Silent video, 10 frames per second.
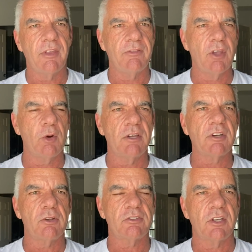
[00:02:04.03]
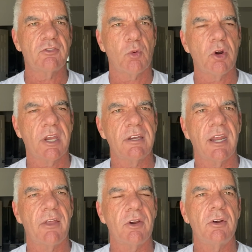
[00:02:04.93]
They've known each other since working
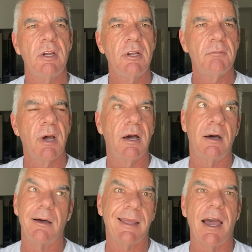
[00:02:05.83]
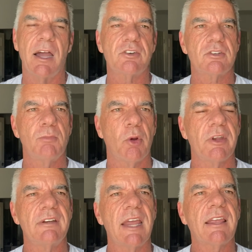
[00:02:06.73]
together, more
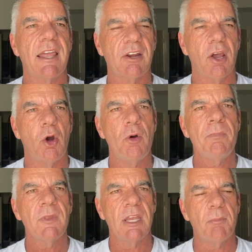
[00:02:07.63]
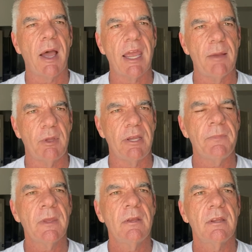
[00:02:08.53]
than a decade ago in Miami.
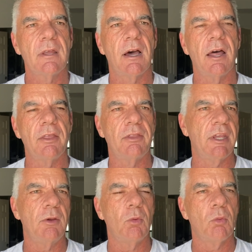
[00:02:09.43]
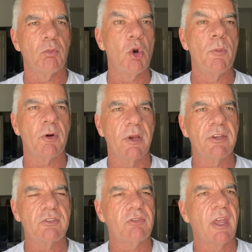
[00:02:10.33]
The rumor
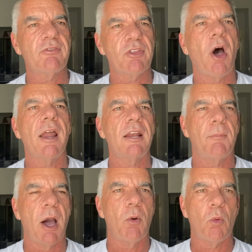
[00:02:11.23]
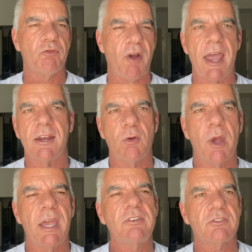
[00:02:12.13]
is that they've thought about finding a
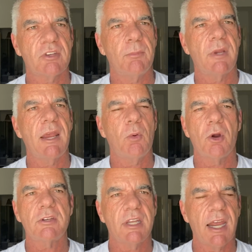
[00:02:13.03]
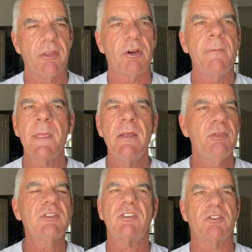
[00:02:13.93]
way to someday work together.
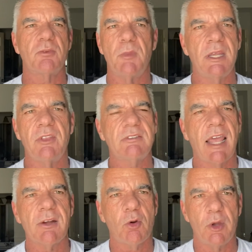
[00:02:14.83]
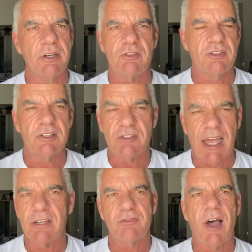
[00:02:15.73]
This doesn't mean that Dan Quinn is
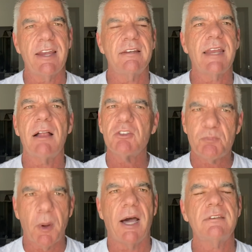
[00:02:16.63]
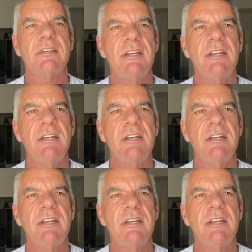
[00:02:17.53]
dissatisfied in Dallas, but